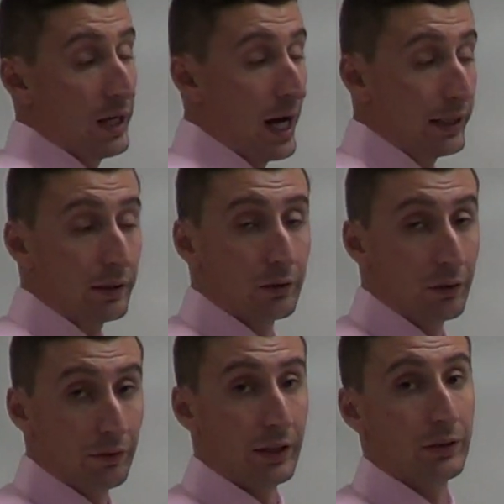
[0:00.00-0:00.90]
I don't know
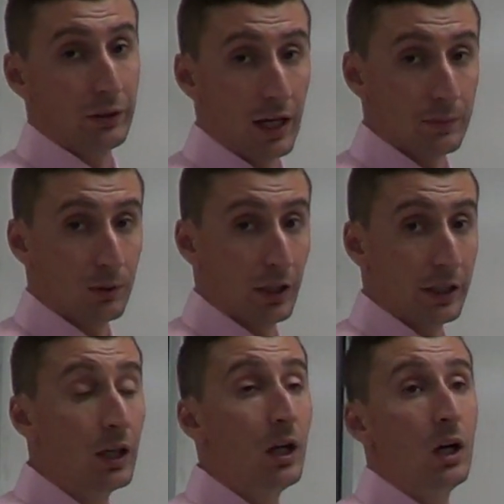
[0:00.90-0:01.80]
what I mean. You guys are
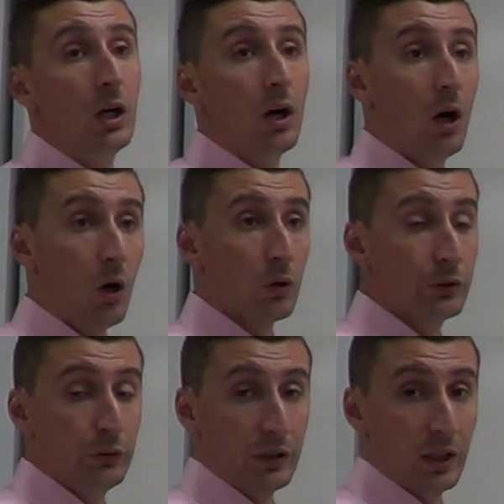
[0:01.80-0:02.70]
probably all
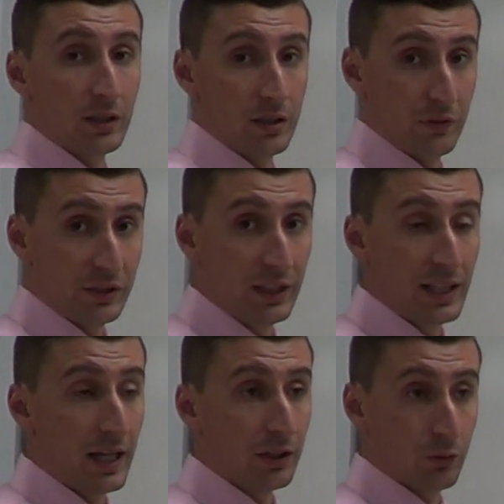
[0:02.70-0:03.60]
too young to have seen
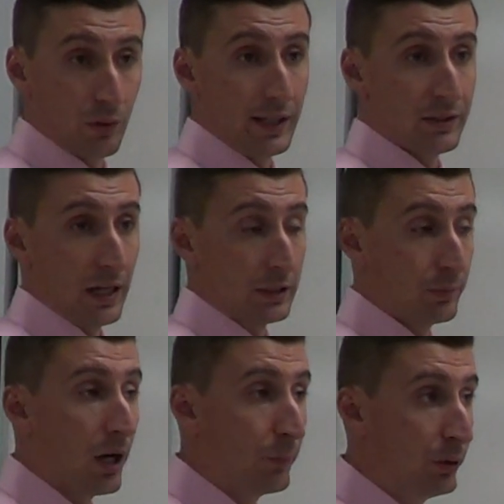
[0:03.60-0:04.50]
that great James
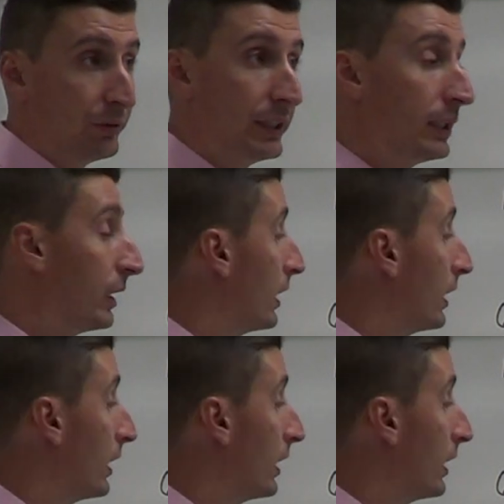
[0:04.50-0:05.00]
Bond movie.